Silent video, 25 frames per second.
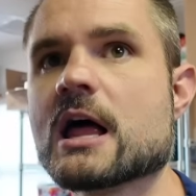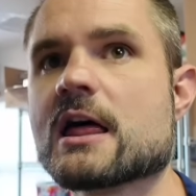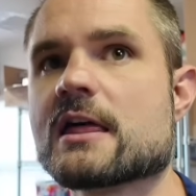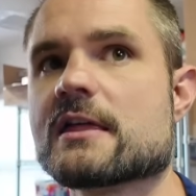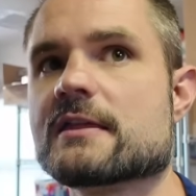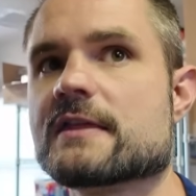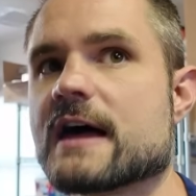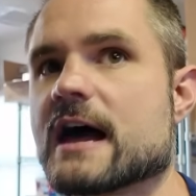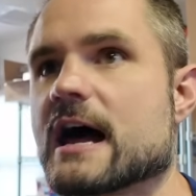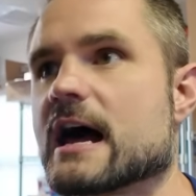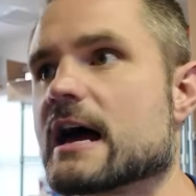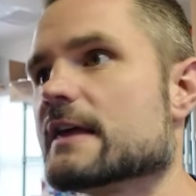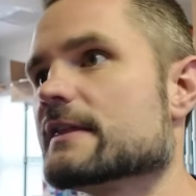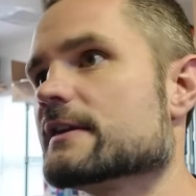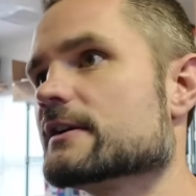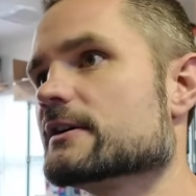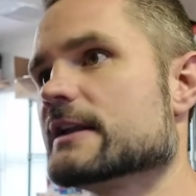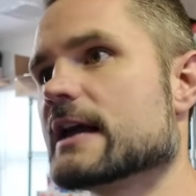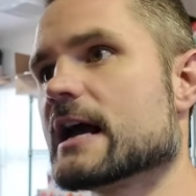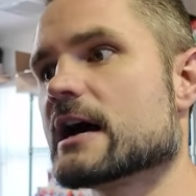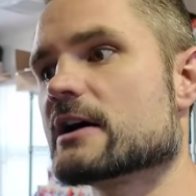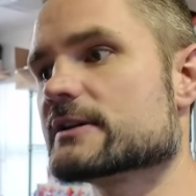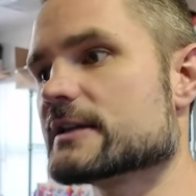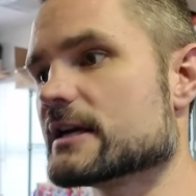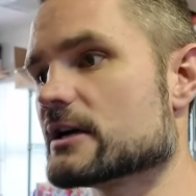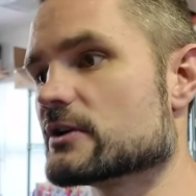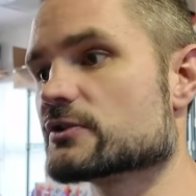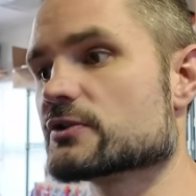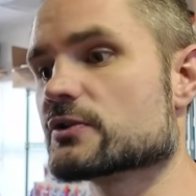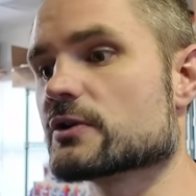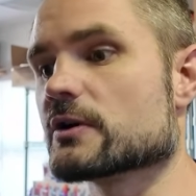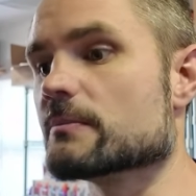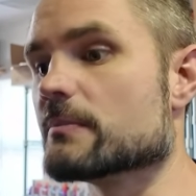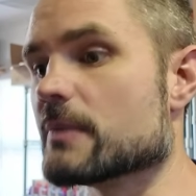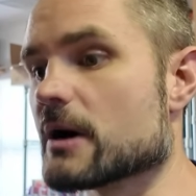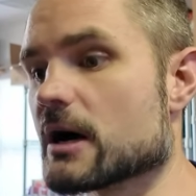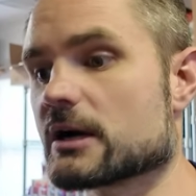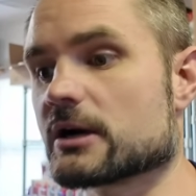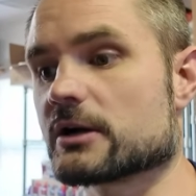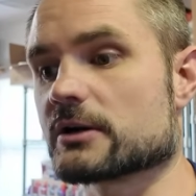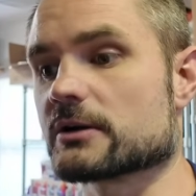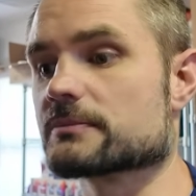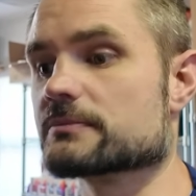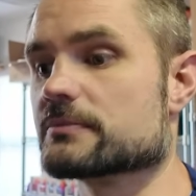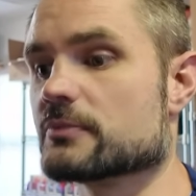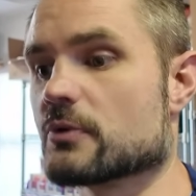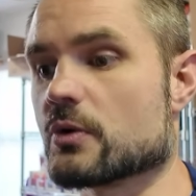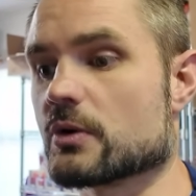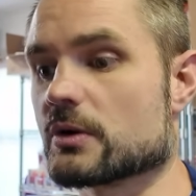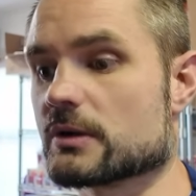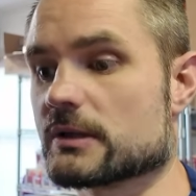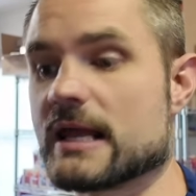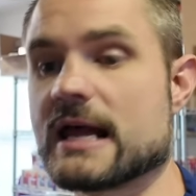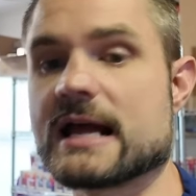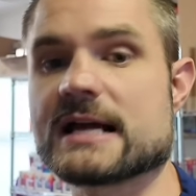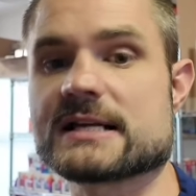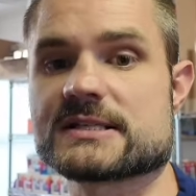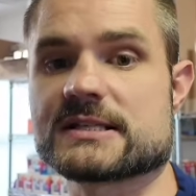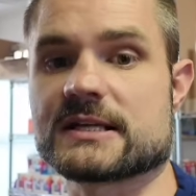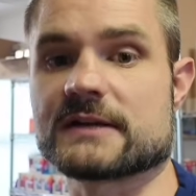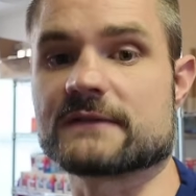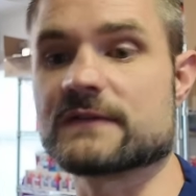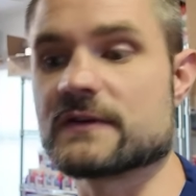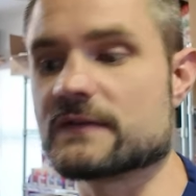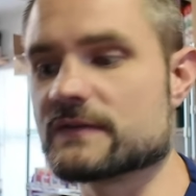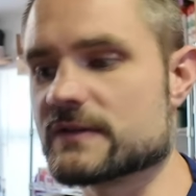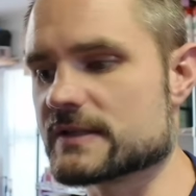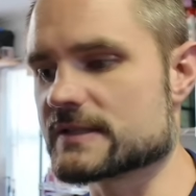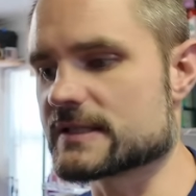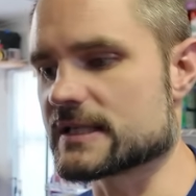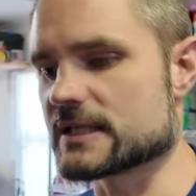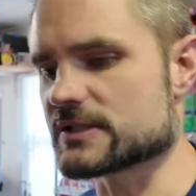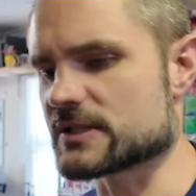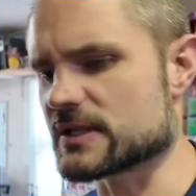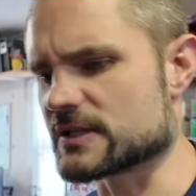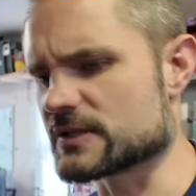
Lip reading: that they're now down to $1 or less, like 50 cents.